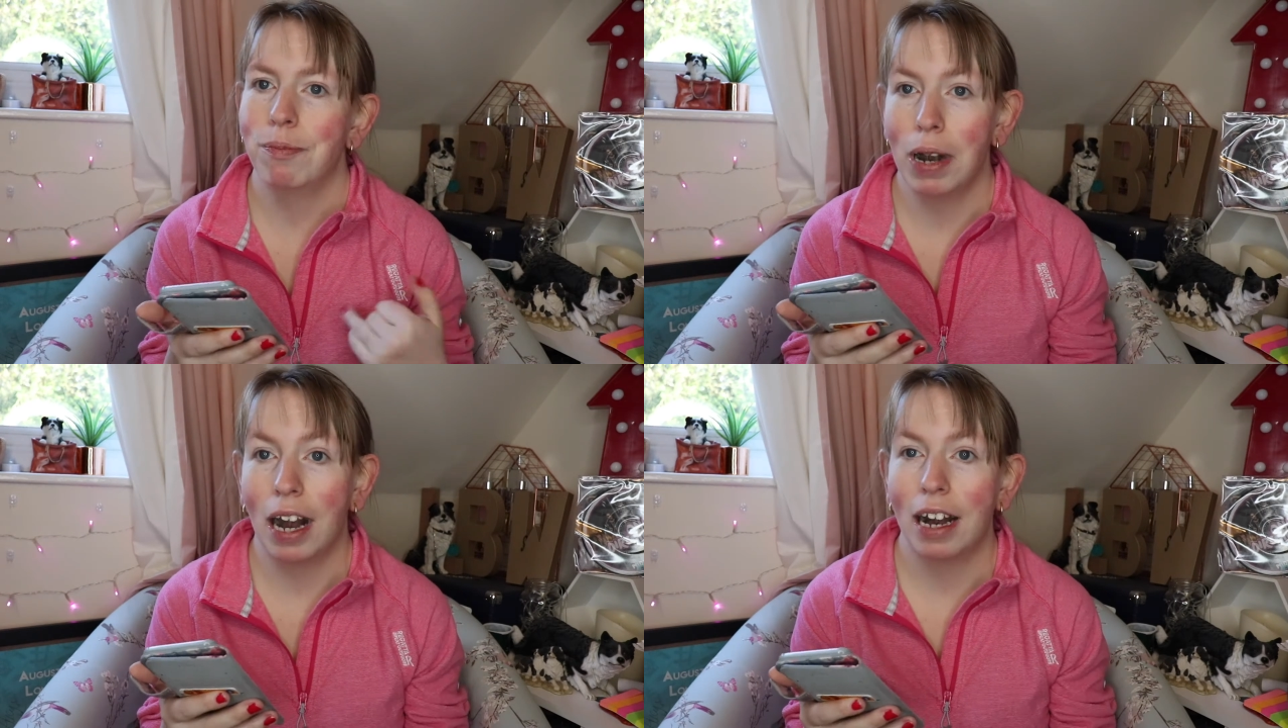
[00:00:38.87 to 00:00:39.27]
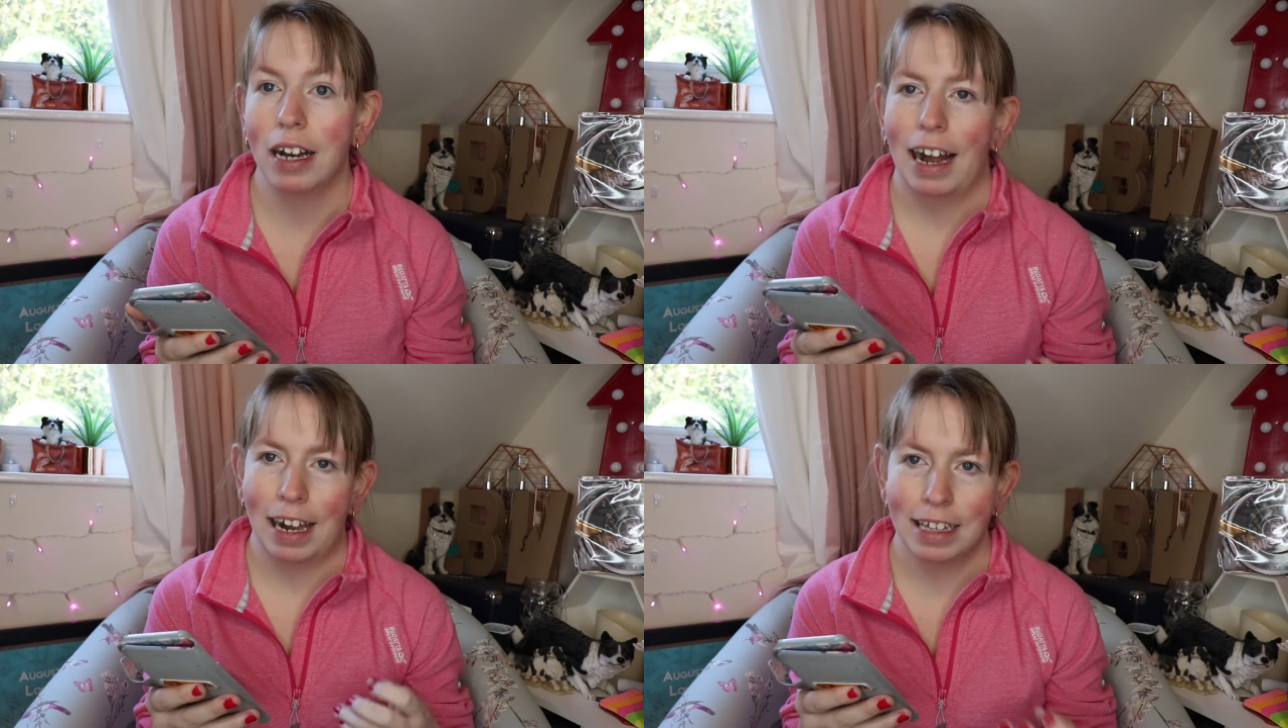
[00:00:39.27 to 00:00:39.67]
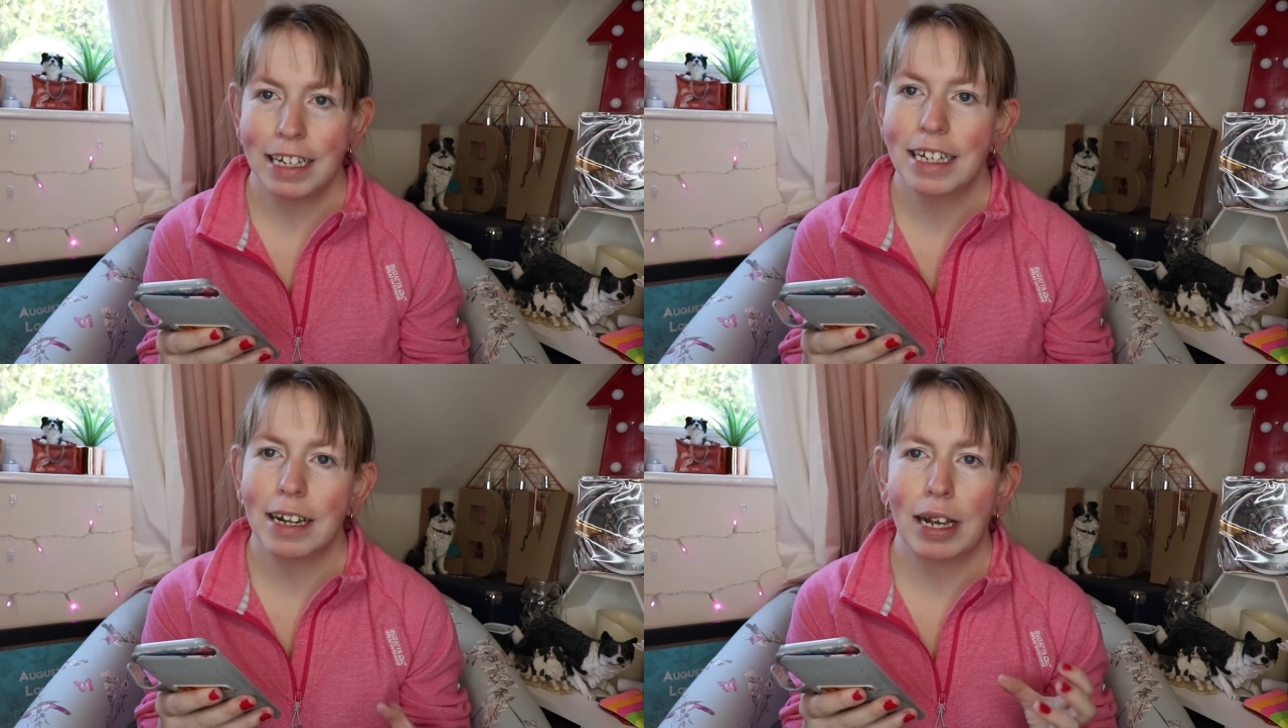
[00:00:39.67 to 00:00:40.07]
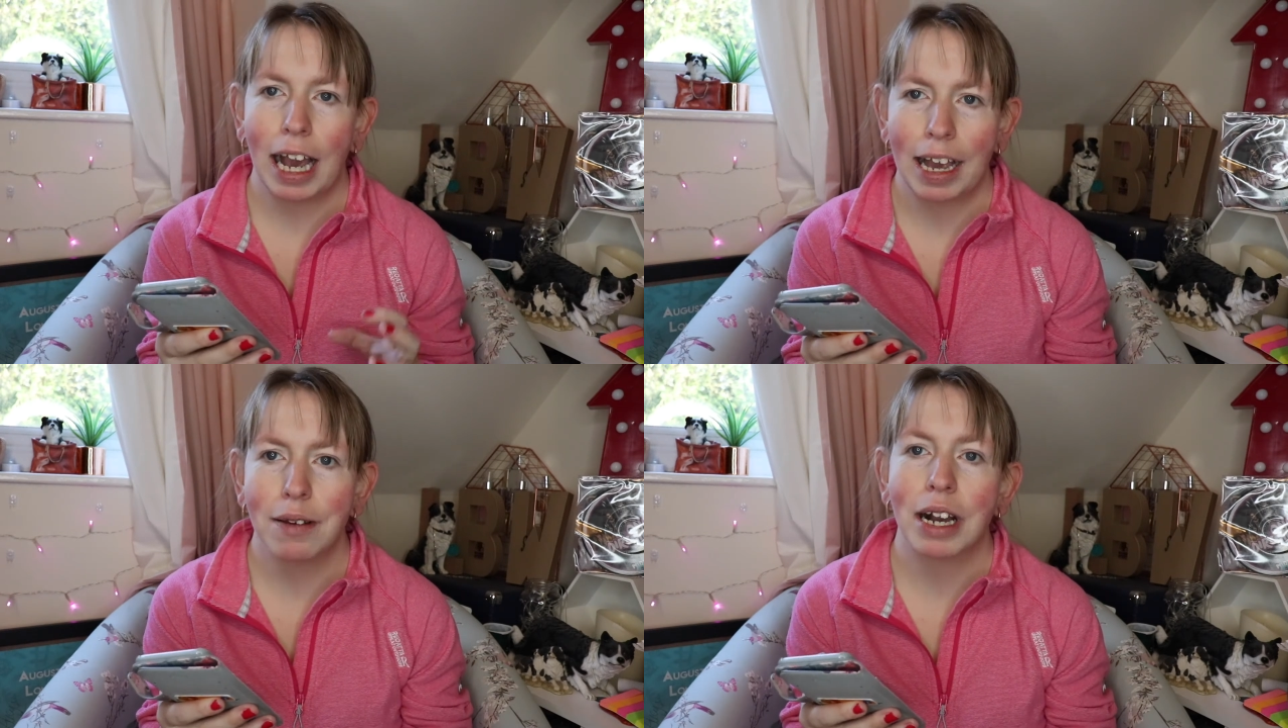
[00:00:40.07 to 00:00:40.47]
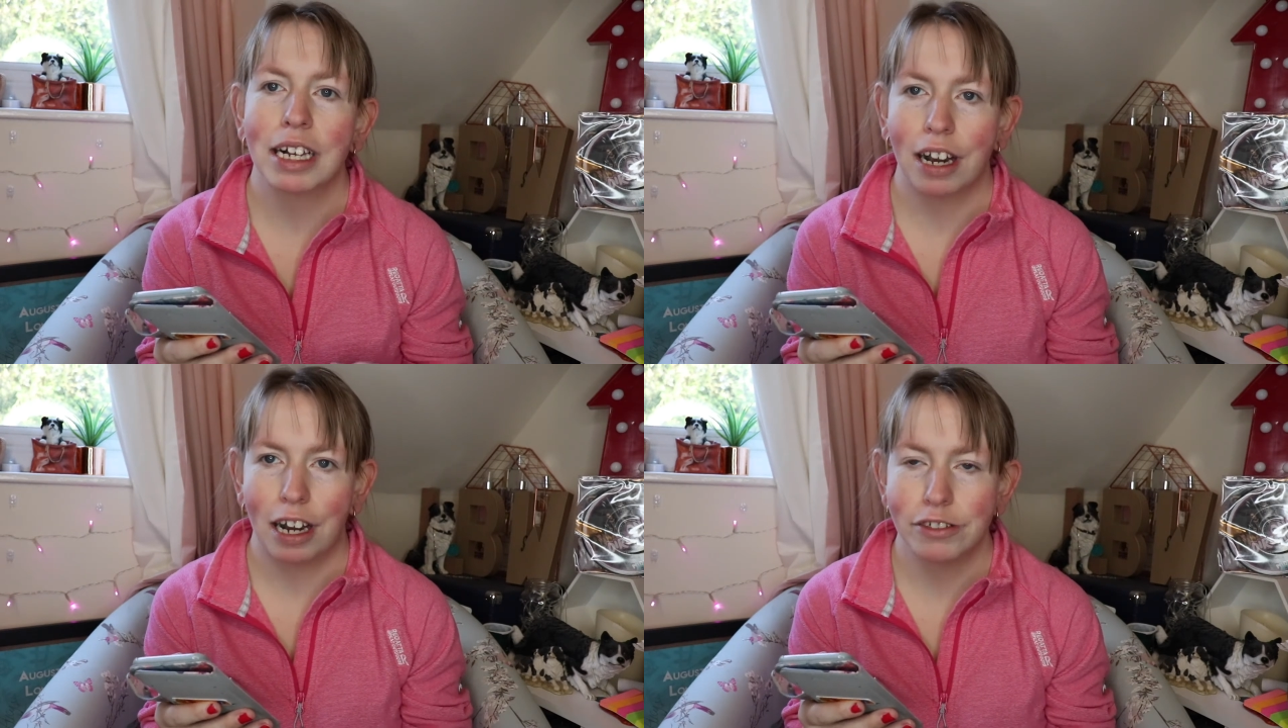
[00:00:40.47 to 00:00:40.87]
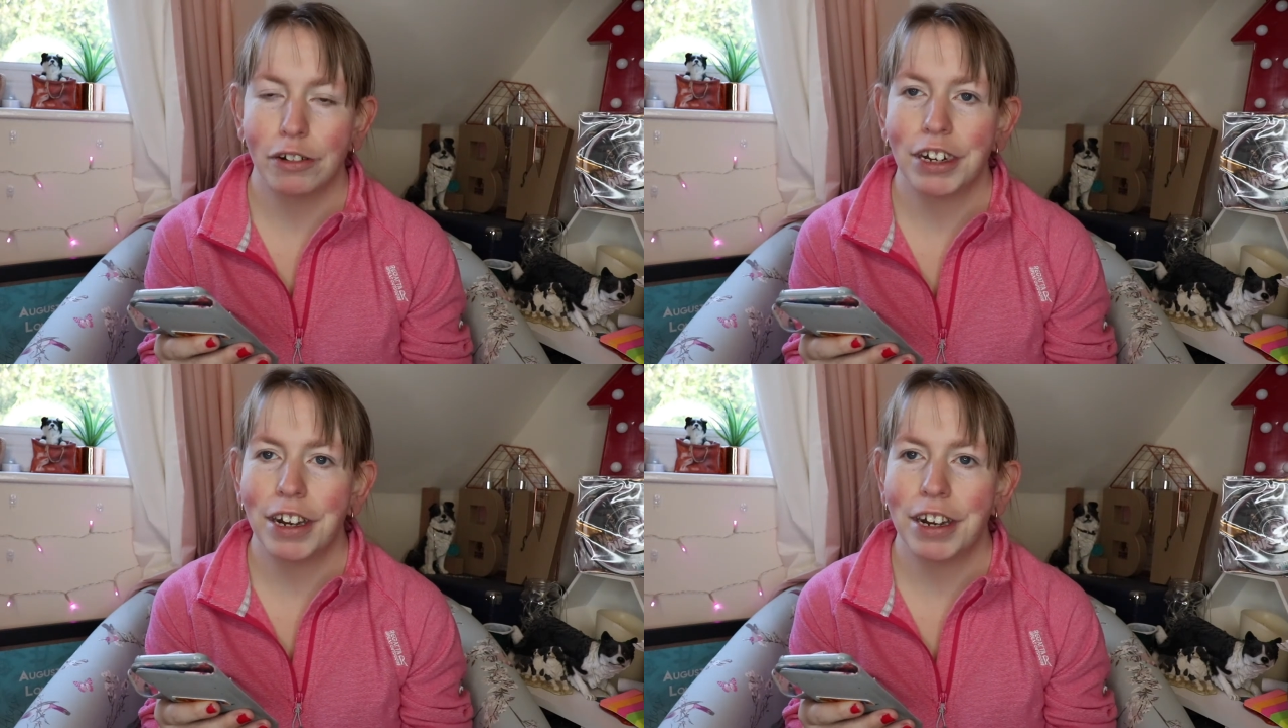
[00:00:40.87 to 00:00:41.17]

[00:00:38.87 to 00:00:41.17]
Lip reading: but at least he came and cuddled